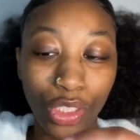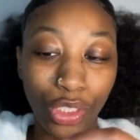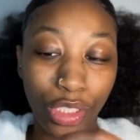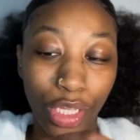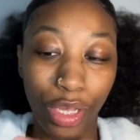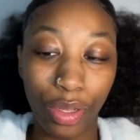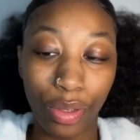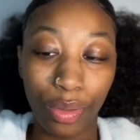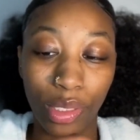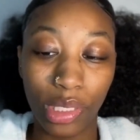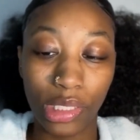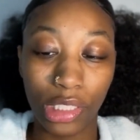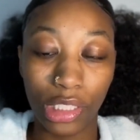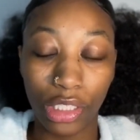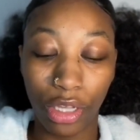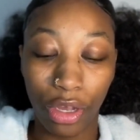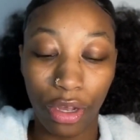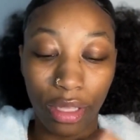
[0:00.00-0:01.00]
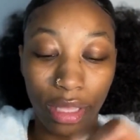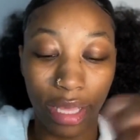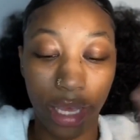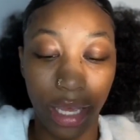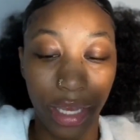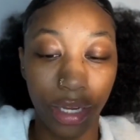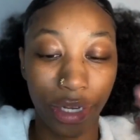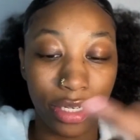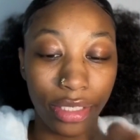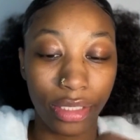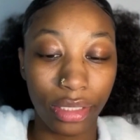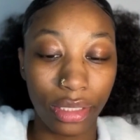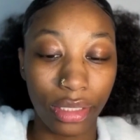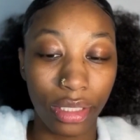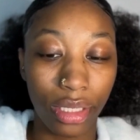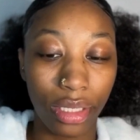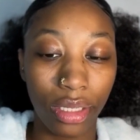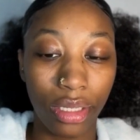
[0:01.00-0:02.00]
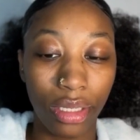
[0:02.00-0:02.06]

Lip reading: So this is all the hairs.